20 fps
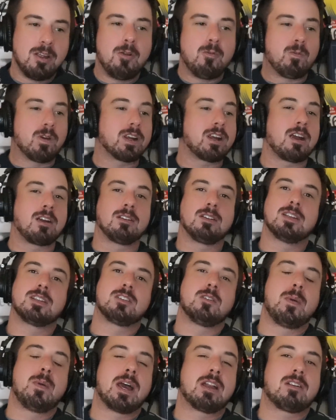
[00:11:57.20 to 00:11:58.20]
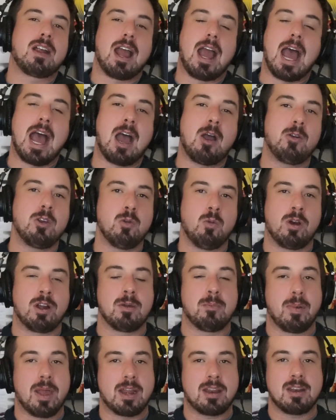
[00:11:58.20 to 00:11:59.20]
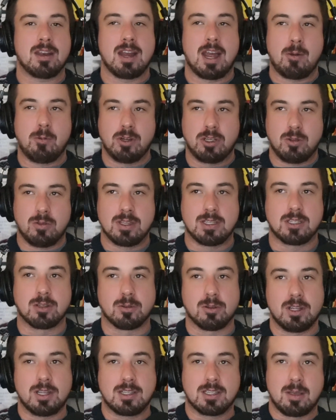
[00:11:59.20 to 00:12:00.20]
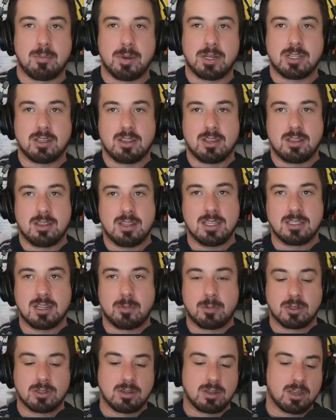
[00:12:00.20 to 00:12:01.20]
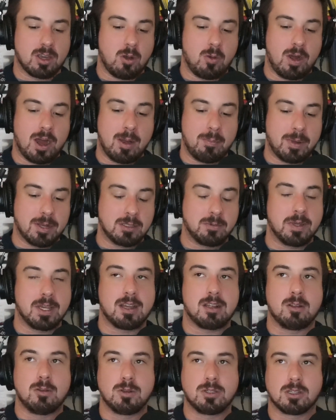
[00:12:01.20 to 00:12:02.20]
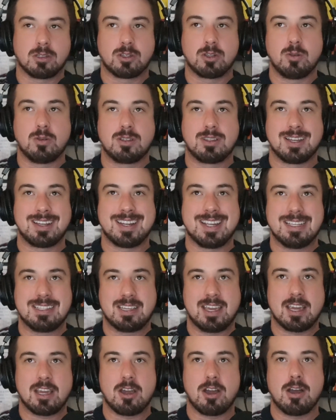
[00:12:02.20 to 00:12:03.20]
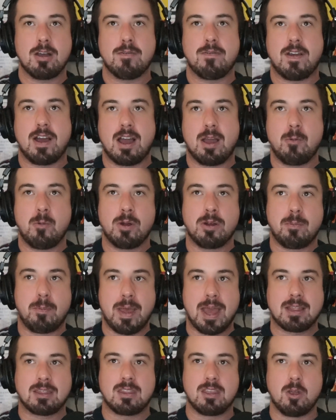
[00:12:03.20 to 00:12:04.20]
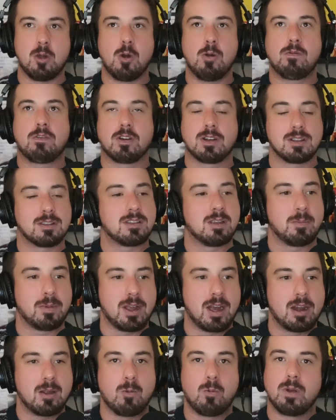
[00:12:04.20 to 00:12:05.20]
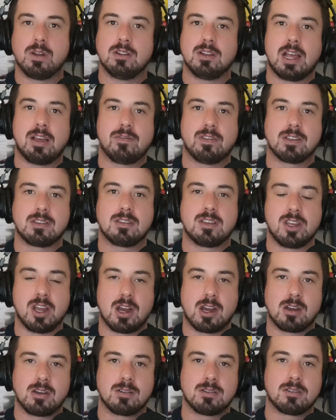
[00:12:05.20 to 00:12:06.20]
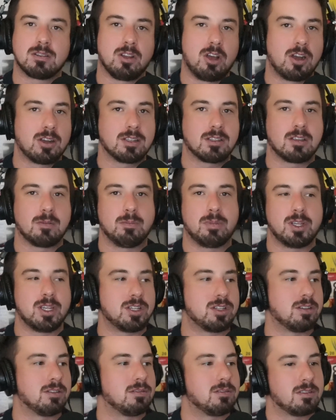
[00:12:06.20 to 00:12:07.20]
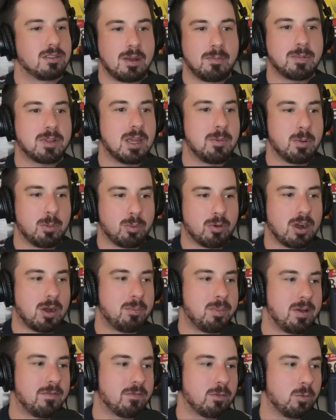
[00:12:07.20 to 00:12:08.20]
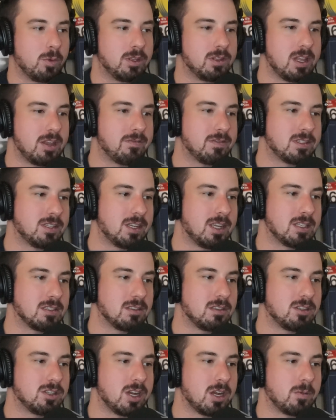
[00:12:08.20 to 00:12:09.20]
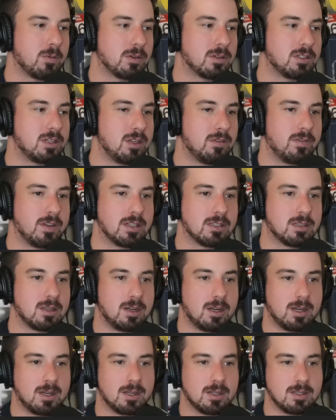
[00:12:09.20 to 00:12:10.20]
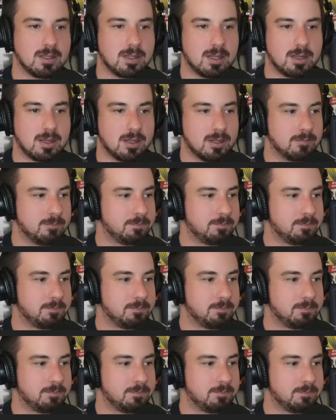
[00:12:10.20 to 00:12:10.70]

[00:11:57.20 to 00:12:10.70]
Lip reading: Regardless, no matter how you want to bet it, and I would do this early because I bet you that numbers are going to go up as we get closer to Sunday's kickoff, I would bet the over on some kind of Will Levis yards, longest completion, some type of prop bet for Will Levis against the Jaguars defense on Sunday.